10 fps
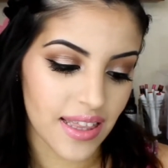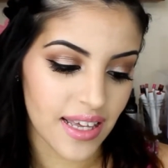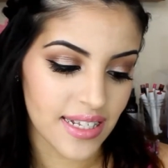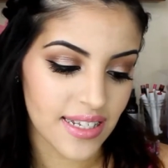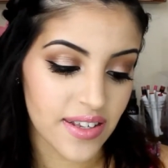
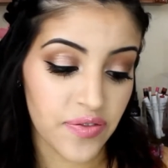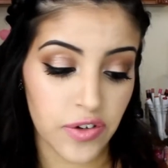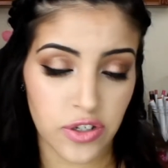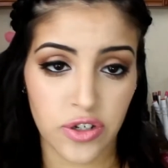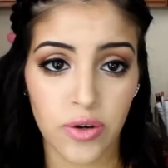This is a
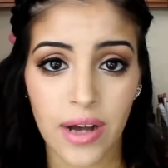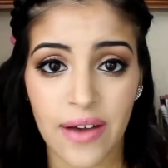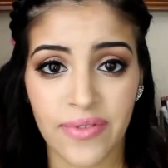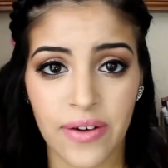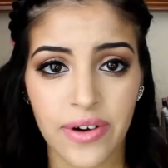foot soak.
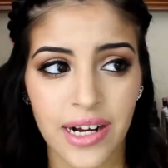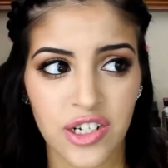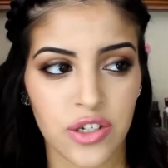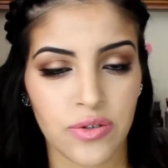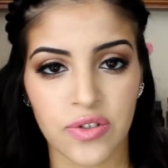I've never
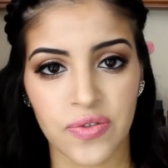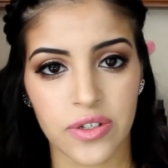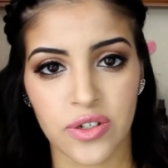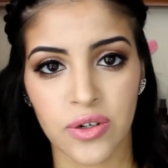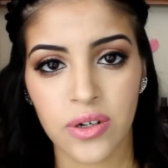actually used the
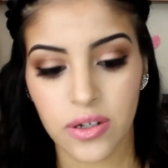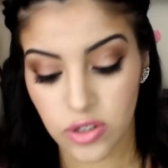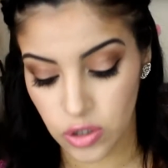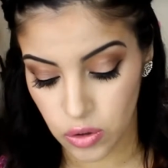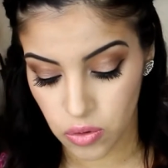foot soak,
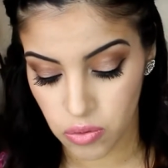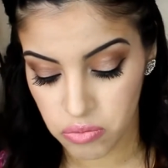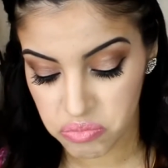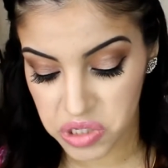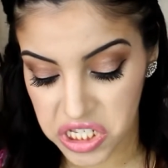so
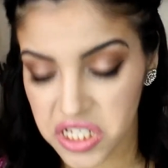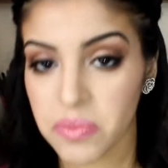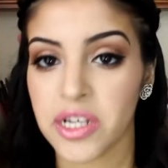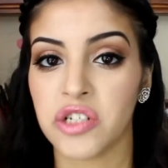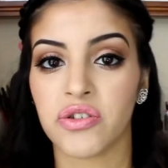this is
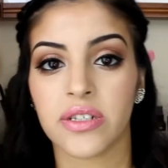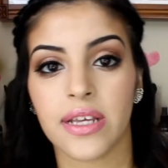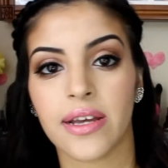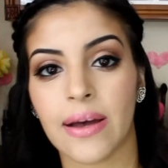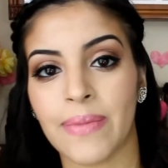gonna be
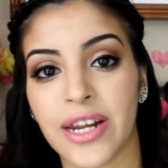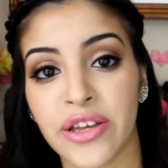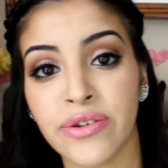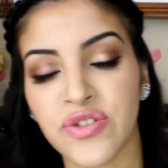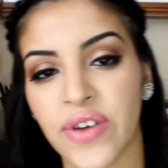interesting. I'm not a
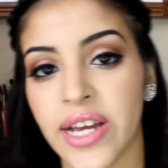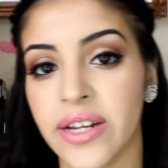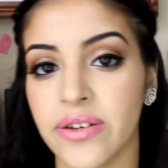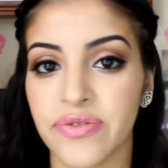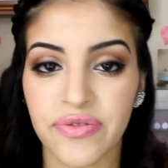huge
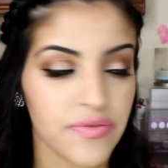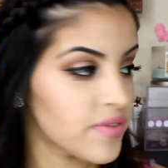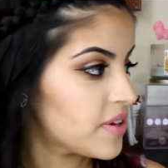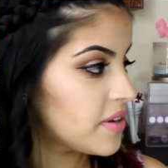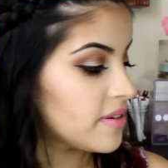fan of
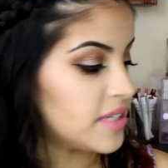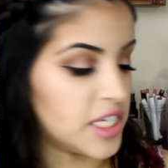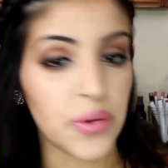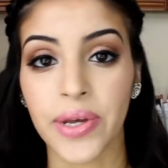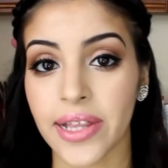
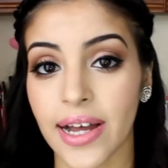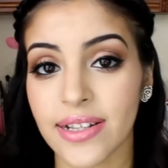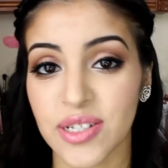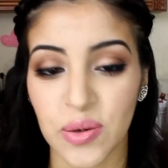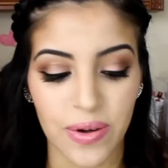doing
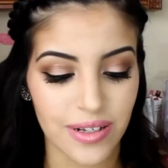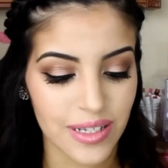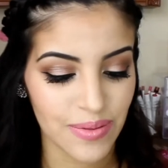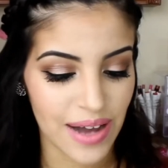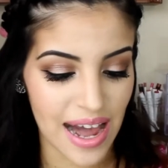that, so we'll
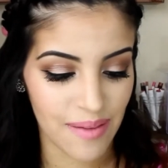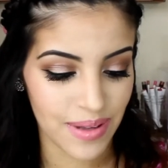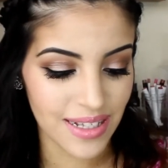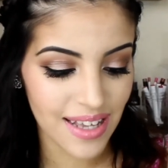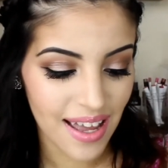see what
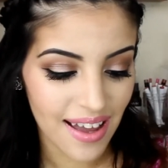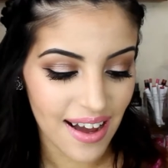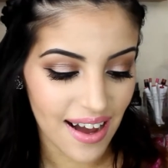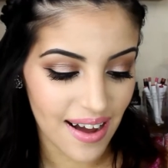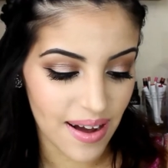happens.
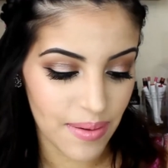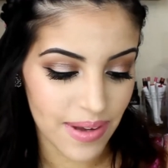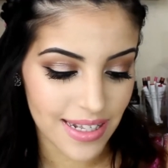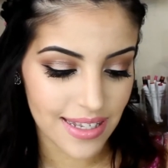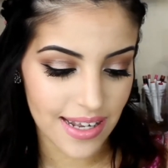
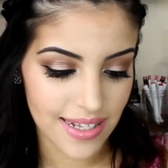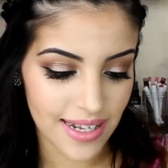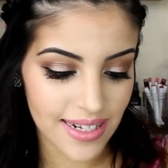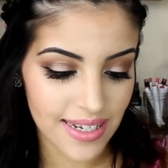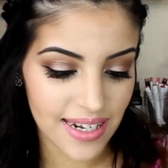It's a
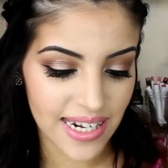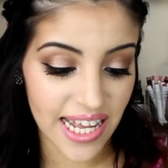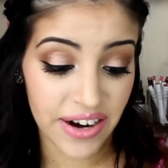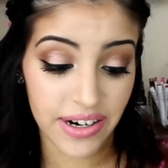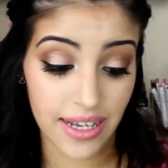scented in
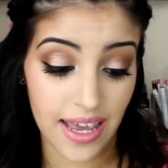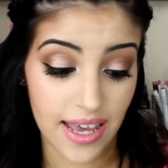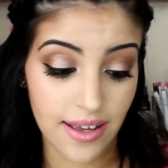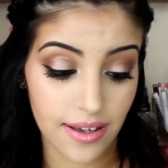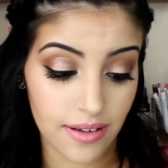carrot
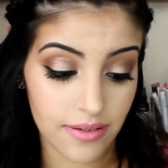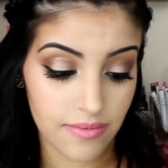cake.